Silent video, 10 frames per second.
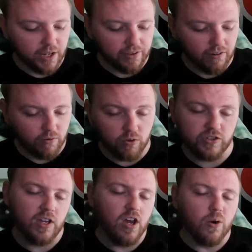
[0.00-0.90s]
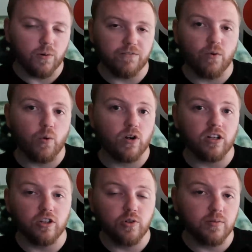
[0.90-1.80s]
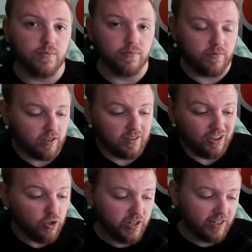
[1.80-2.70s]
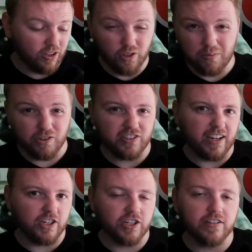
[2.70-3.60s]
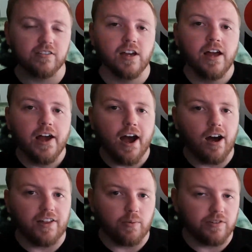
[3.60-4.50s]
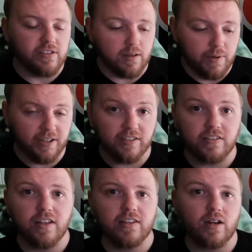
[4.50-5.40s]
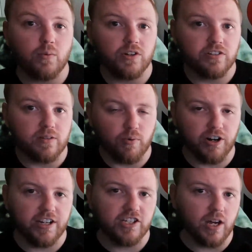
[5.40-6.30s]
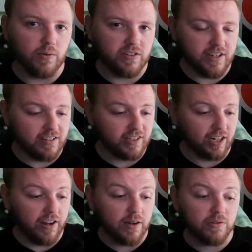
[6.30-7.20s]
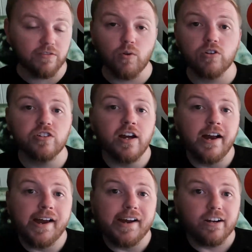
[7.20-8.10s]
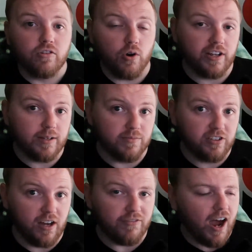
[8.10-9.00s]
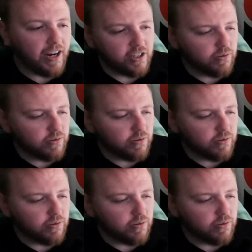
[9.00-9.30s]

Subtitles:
there, of course, were 4 lootable sections. That was Abyss, that was the bridge, that was the Death Singer, and that was, of course, Crota himself. I don't